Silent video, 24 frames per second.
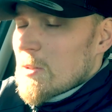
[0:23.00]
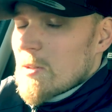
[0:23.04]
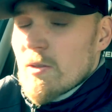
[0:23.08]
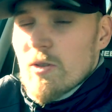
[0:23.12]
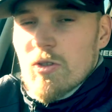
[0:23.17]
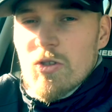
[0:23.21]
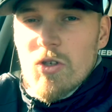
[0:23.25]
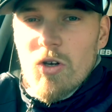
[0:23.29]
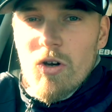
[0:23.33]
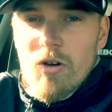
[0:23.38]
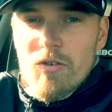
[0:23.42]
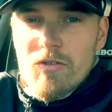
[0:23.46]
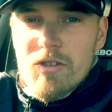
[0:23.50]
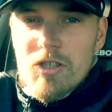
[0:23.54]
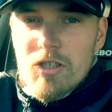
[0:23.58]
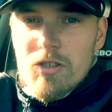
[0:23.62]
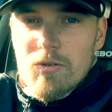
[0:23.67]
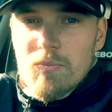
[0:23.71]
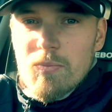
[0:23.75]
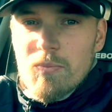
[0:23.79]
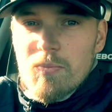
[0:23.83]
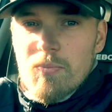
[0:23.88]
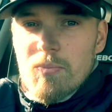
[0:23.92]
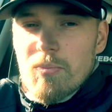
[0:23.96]
So I've
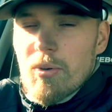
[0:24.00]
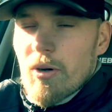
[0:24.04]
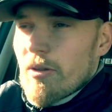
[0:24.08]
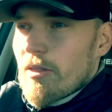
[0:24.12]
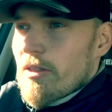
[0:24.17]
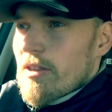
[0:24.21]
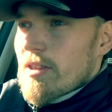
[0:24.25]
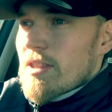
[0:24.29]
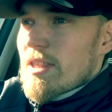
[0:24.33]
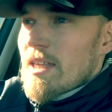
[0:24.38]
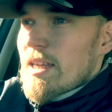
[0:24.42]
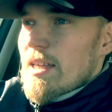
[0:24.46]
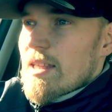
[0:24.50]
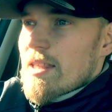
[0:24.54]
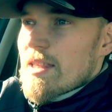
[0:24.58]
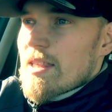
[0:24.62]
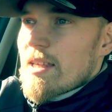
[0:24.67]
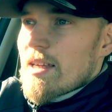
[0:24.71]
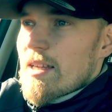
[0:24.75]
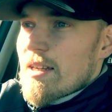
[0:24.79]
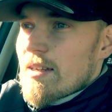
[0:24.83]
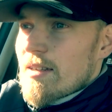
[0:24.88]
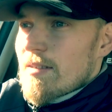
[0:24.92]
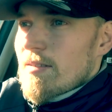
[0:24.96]
just put the seats
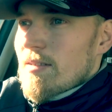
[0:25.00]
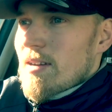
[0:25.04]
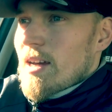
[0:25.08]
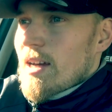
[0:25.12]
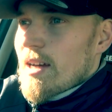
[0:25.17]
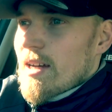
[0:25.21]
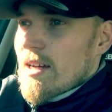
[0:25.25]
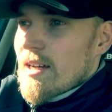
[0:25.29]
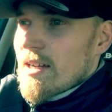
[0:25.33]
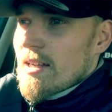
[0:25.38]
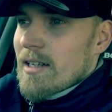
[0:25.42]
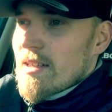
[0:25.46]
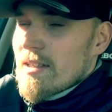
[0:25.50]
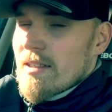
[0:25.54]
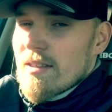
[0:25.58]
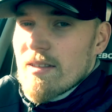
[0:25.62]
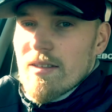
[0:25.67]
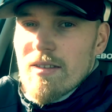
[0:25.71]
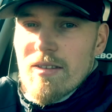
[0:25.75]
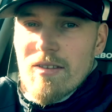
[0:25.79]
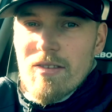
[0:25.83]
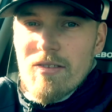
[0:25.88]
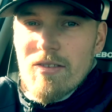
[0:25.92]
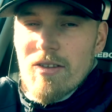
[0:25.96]
in
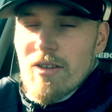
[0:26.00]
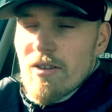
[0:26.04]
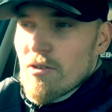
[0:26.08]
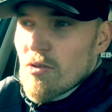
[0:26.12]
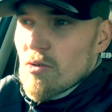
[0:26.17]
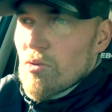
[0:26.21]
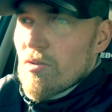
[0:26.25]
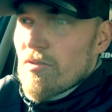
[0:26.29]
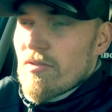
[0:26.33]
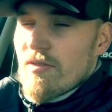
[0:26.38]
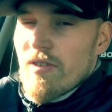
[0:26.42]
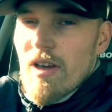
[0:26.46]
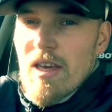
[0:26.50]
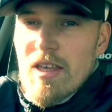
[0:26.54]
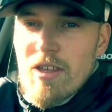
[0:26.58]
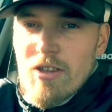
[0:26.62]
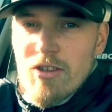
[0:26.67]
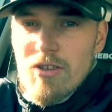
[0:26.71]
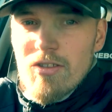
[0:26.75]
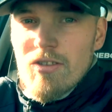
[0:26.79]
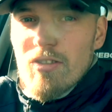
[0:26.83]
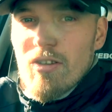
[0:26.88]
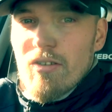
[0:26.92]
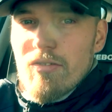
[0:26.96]
and the sort of
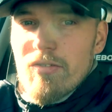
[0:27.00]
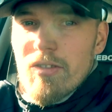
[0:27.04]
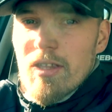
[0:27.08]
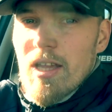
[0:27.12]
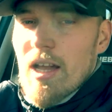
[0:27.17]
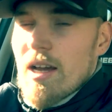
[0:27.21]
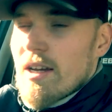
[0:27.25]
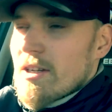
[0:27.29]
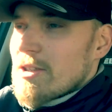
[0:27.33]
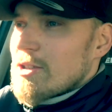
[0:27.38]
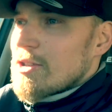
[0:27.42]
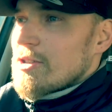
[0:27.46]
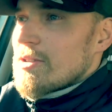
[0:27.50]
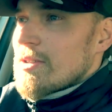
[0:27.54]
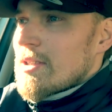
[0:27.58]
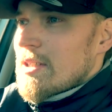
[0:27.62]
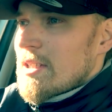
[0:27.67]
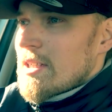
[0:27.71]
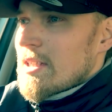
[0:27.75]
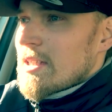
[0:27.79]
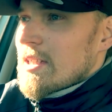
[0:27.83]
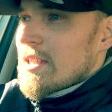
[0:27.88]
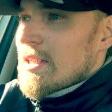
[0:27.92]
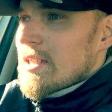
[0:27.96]
fascias off the dash,
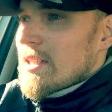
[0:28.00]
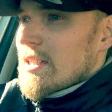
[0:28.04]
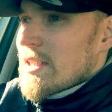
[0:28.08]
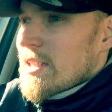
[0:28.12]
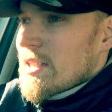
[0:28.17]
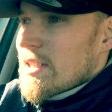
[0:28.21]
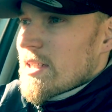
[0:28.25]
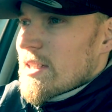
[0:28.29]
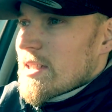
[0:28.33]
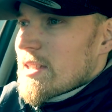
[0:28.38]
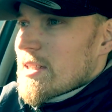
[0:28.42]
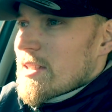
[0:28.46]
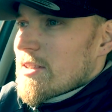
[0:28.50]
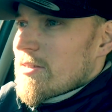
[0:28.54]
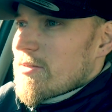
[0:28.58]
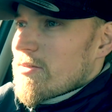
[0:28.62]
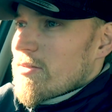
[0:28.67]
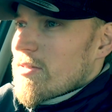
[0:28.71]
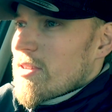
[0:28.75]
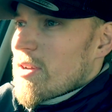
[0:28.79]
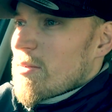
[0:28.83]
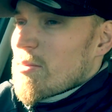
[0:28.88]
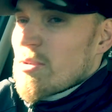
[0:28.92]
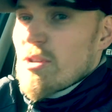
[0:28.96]

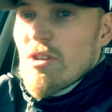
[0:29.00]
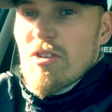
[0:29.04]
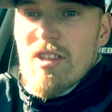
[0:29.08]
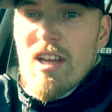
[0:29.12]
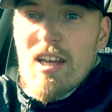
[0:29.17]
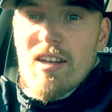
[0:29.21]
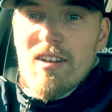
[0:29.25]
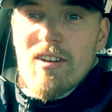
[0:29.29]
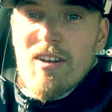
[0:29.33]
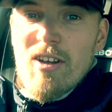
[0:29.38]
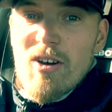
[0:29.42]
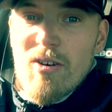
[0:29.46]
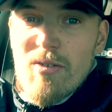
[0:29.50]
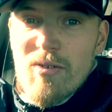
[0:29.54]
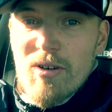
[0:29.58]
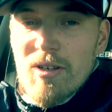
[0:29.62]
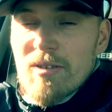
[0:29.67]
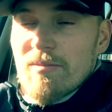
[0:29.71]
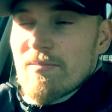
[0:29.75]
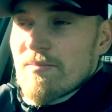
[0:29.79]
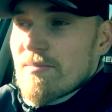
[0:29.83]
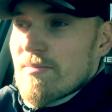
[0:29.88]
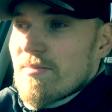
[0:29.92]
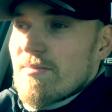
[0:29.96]
and we're just heading over.
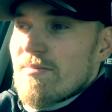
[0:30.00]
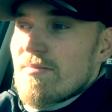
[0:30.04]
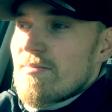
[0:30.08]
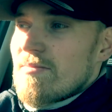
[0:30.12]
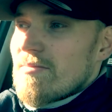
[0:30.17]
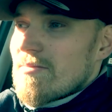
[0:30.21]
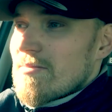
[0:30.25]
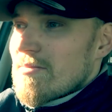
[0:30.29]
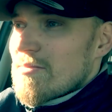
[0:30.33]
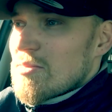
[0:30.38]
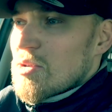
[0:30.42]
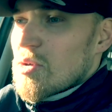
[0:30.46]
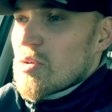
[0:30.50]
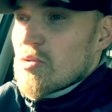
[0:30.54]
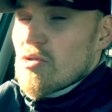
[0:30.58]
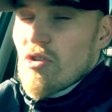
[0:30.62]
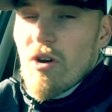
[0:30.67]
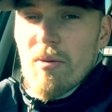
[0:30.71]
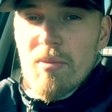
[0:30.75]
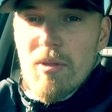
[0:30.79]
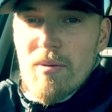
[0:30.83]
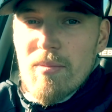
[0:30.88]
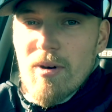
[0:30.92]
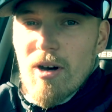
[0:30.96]
So we'll
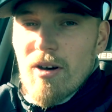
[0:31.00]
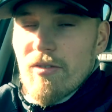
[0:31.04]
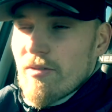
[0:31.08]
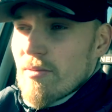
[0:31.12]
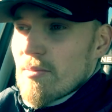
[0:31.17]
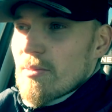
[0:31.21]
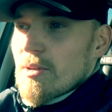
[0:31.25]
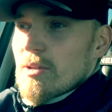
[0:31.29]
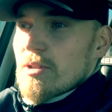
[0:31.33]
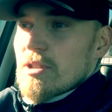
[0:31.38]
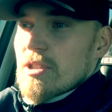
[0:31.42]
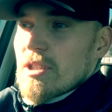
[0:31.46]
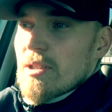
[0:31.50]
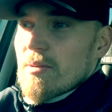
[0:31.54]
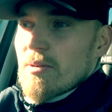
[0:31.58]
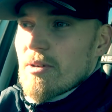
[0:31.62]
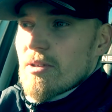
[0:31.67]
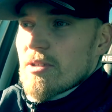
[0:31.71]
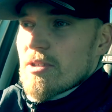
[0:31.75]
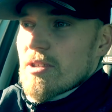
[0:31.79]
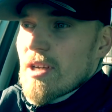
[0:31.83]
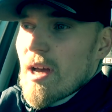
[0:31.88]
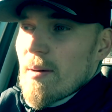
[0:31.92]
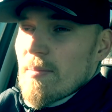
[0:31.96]
drop them off and we'll see
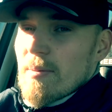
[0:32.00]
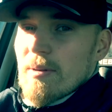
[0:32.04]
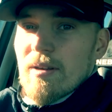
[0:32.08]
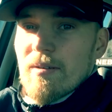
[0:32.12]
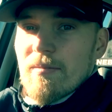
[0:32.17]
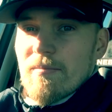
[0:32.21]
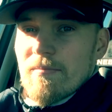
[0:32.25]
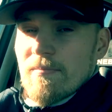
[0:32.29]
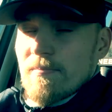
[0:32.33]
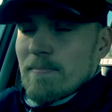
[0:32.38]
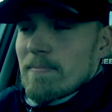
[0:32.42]
what's happening.